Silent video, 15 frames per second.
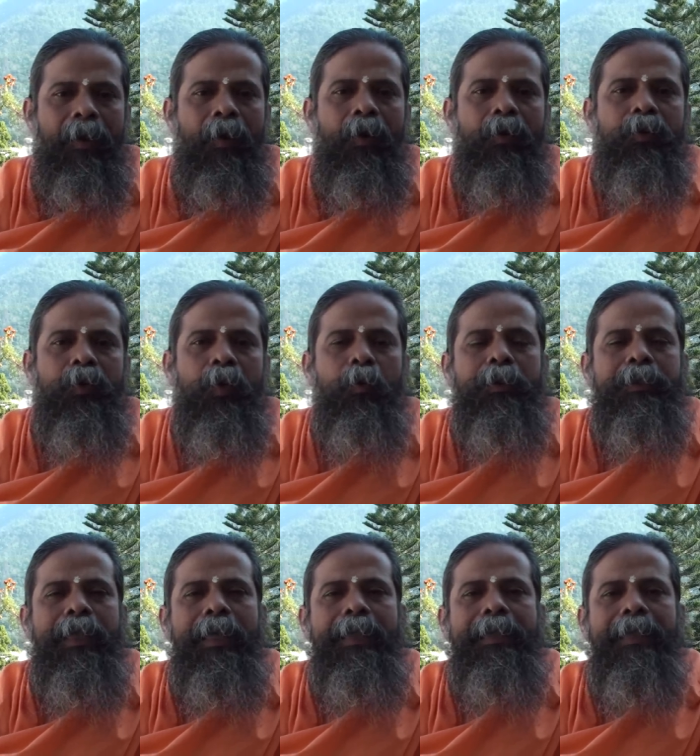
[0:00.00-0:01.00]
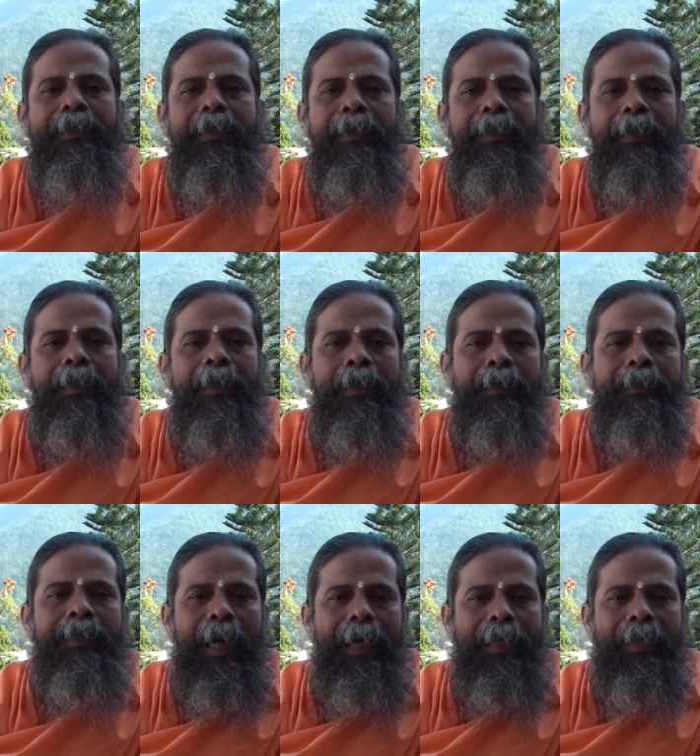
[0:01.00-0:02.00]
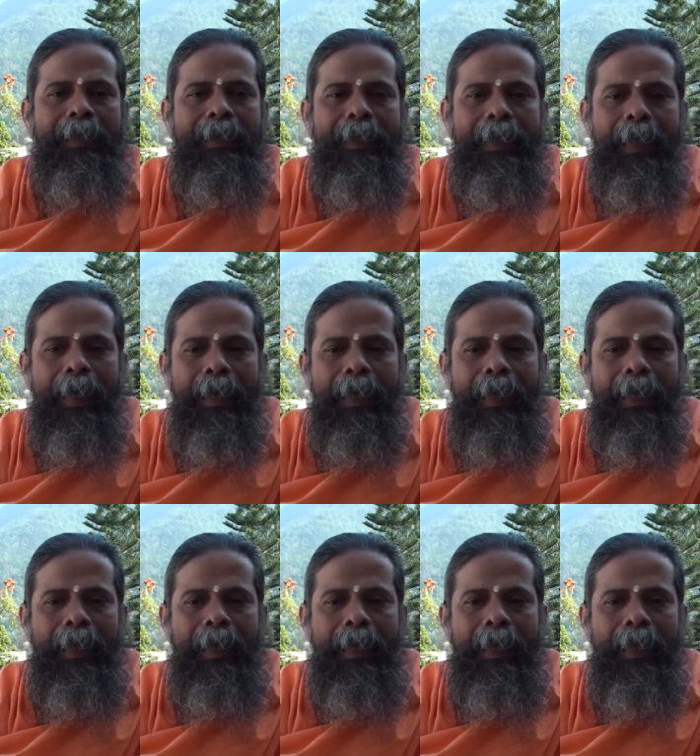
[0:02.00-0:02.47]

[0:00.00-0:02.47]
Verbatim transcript: Hamsa, we say it as silent Kriya.